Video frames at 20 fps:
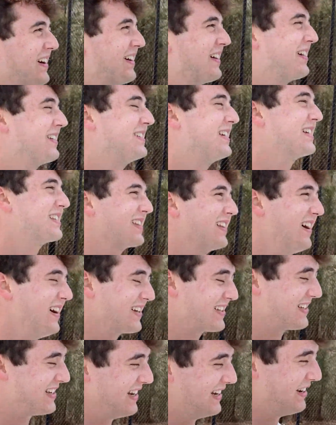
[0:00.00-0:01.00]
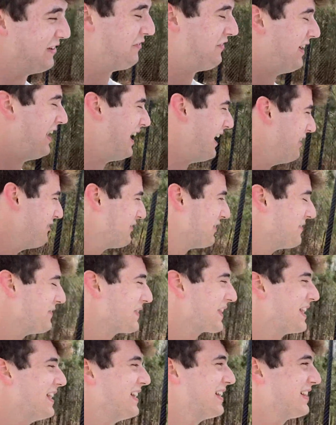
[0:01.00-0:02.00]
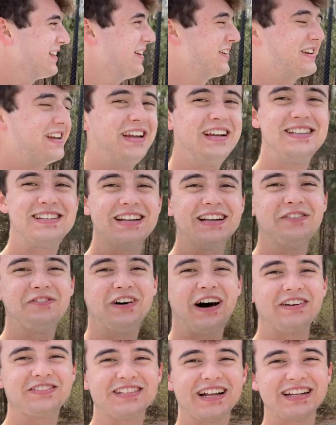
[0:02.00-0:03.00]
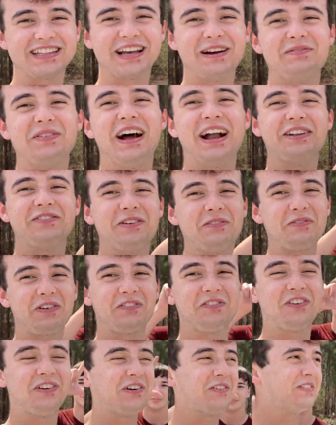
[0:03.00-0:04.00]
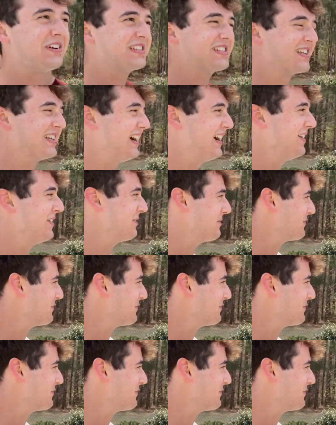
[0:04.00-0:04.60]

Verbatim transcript: I just lost ten to five. Low key, ten to five is not that bad of a performance though.